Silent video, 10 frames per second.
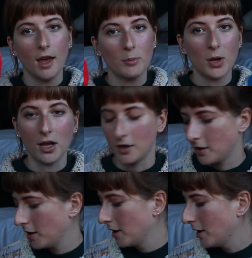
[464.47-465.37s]
and
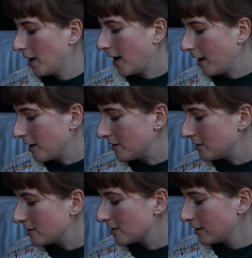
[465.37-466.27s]
pink,
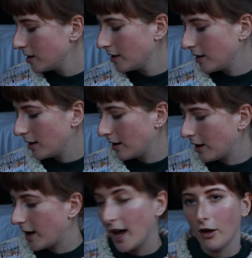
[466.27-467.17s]
and
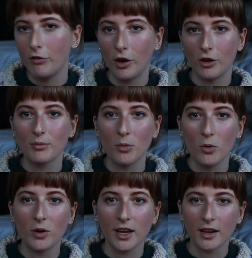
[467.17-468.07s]
I have a lot
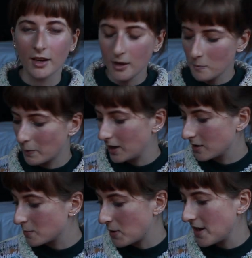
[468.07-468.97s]
more here, but
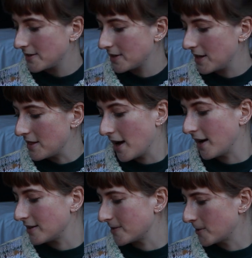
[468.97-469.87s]
it's basically
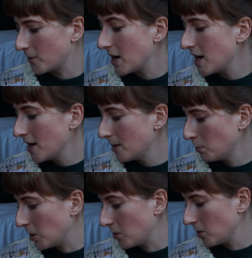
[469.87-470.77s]
that. It's green
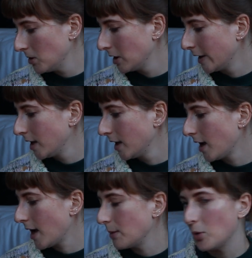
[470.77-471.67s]
and blue
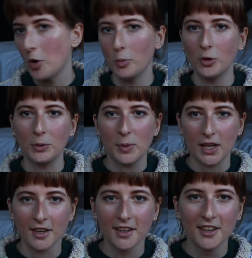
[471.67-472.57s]
and purple and
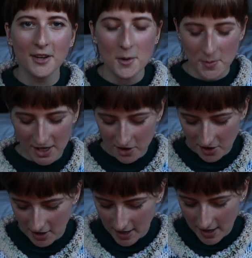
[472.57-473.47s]
pink,
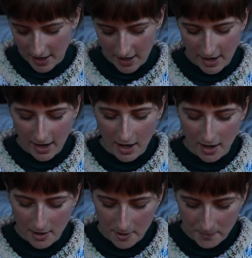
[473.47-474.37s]
which
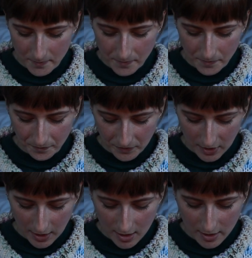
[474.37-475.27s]

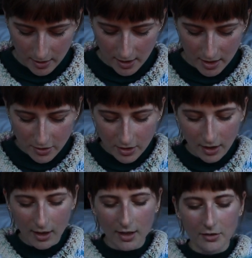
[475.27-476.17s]
as you
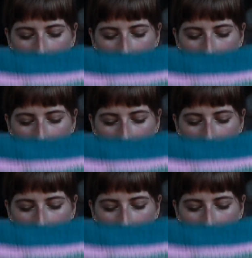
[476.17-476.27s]
can kind